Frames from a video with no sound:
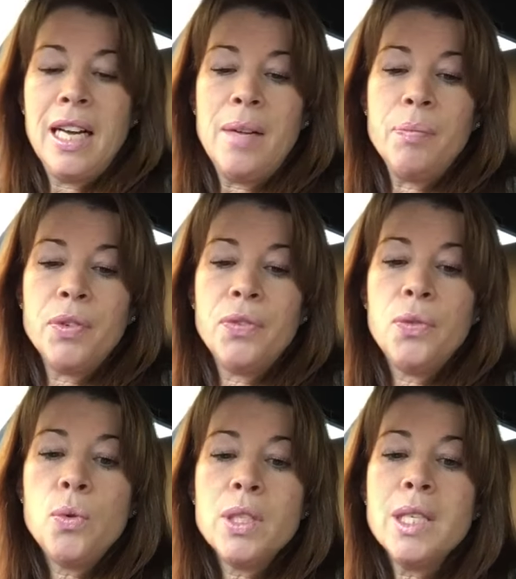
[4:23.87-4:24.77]

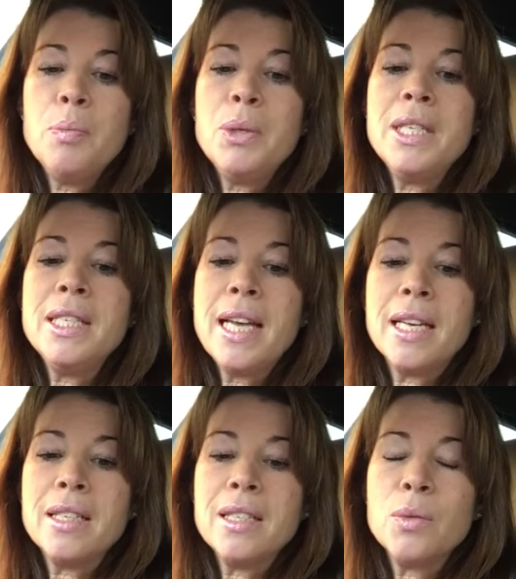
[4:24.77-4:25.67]

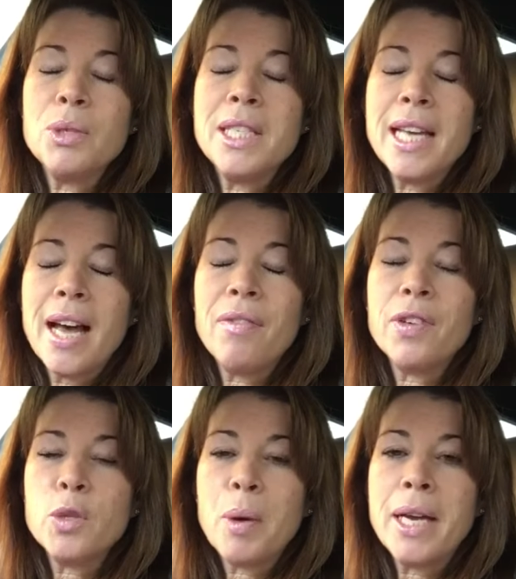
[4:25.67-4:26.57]
40% was the
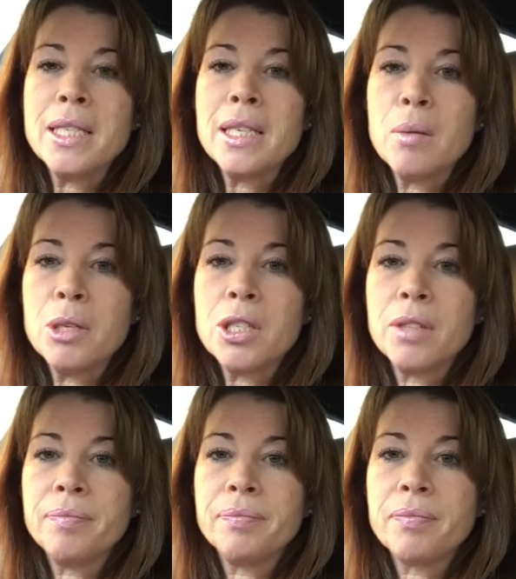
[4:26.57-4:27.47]
average paid in
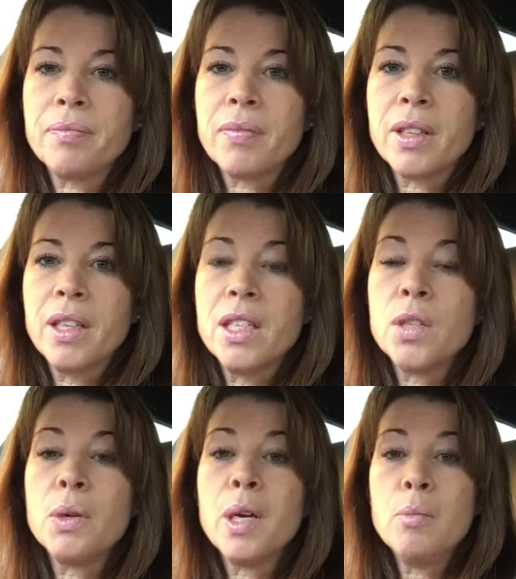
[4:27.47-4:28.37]
commission.
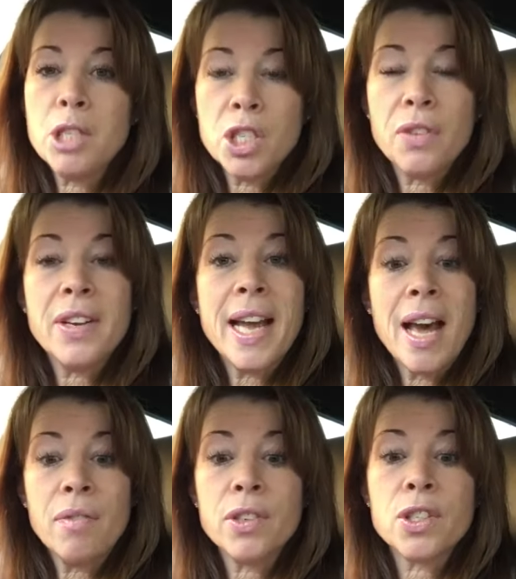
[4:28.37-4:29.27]
So a commission of an
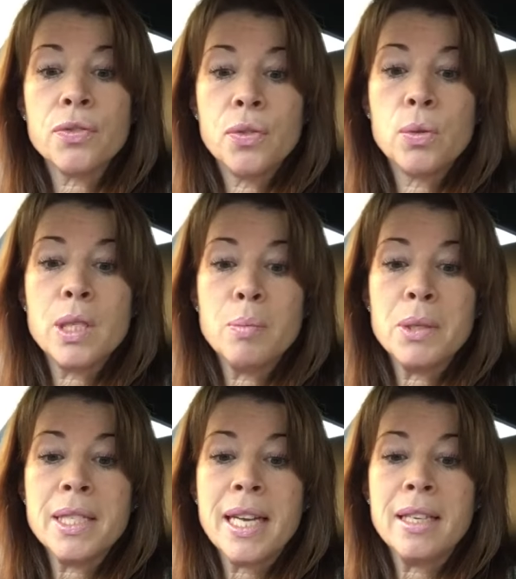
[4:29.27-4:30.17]
average of 40%,
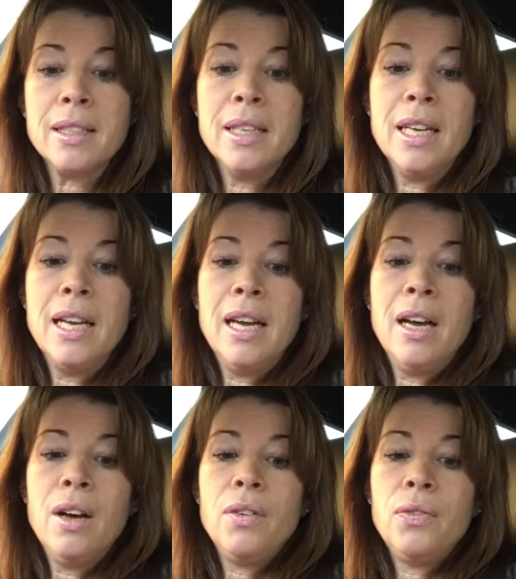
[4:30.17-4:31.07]

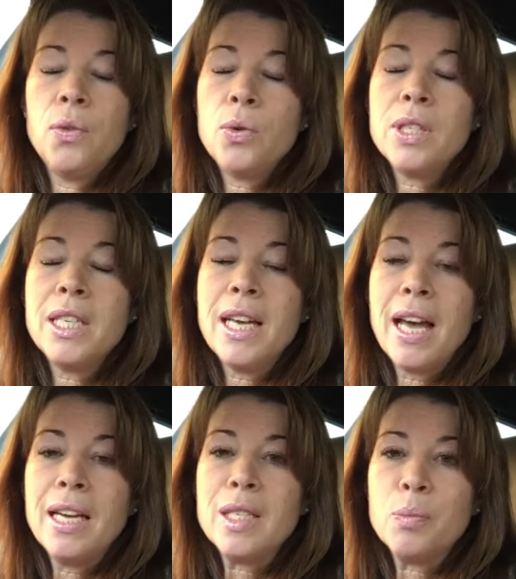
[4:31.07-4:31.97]

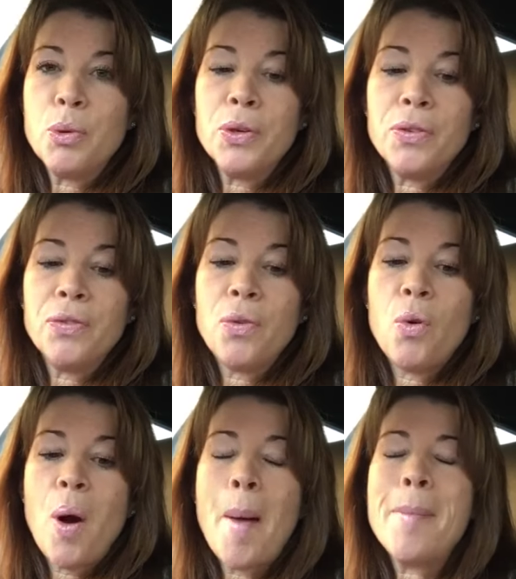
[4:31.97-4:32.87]

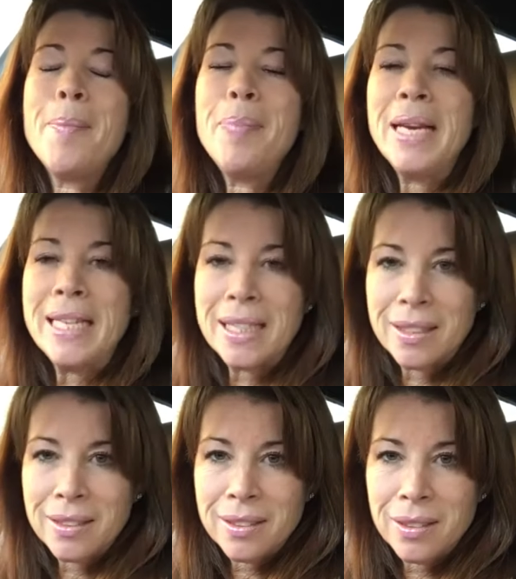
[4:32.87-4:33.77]
48.4
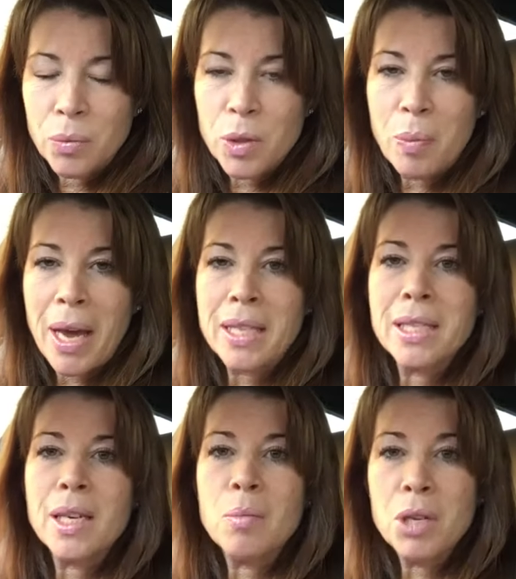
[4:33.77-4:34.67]
billion was paid
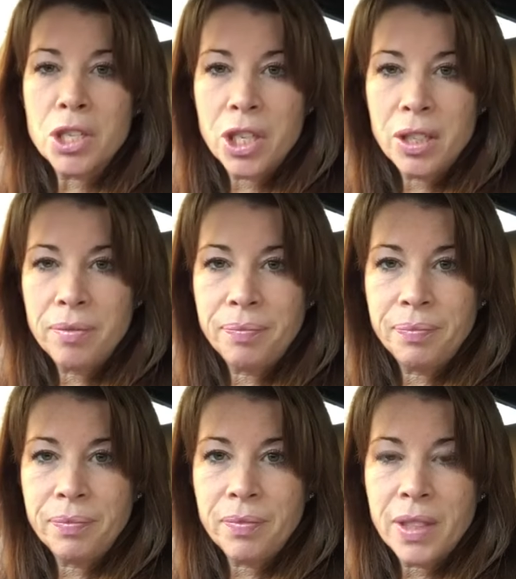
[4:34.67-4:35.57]
in commission
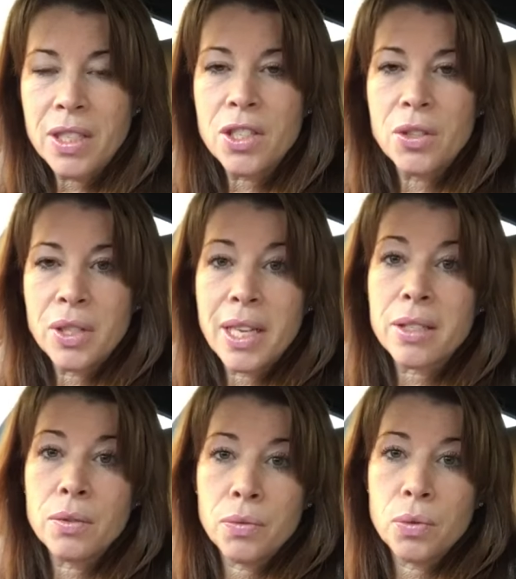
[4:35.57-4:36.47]
in
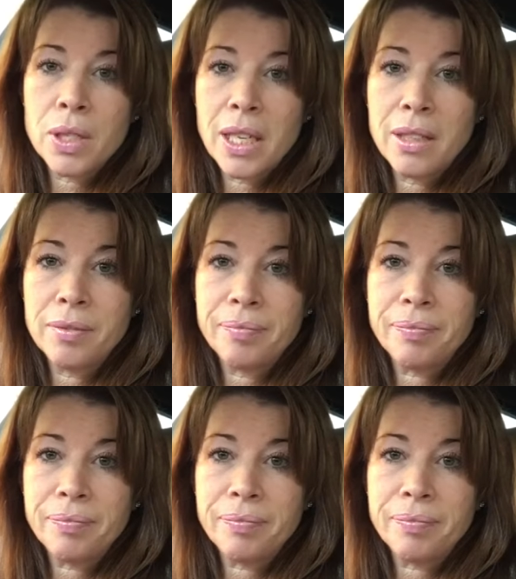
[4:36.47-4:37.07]
2014.